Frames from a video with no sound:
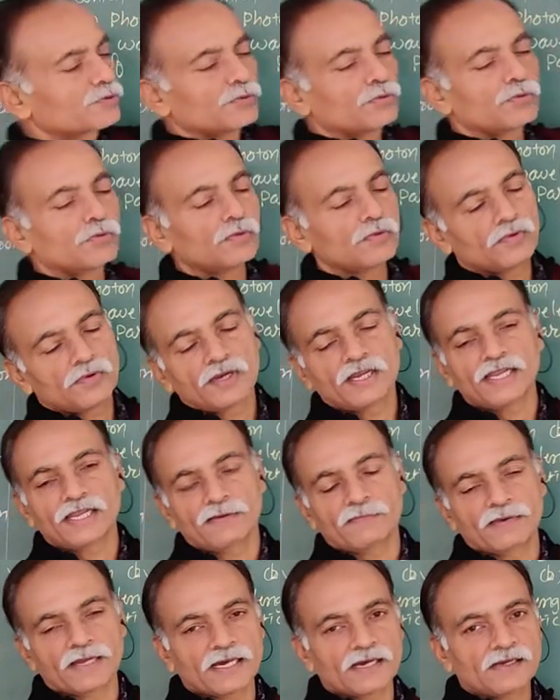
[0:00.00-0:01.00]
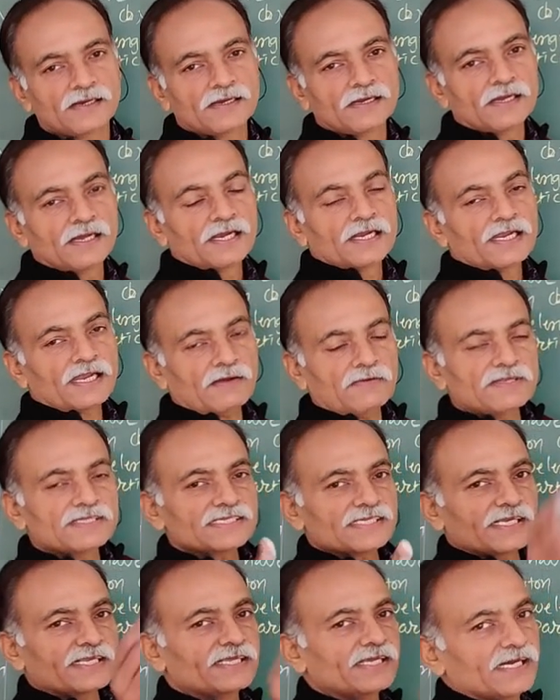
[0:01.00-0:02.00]
to lambda. Now
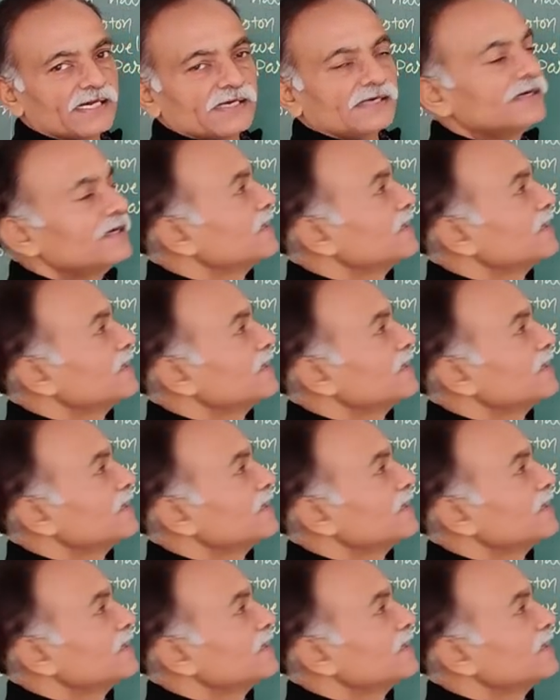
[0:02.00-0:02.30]
listen here,